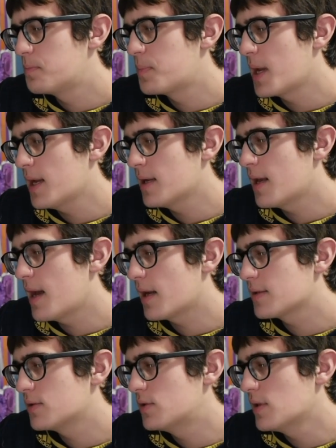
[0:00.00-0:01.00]

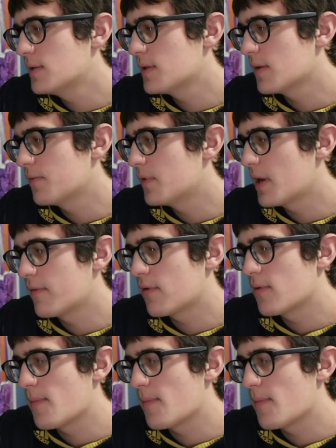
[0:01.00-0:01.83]
Panax, ginseng flavor,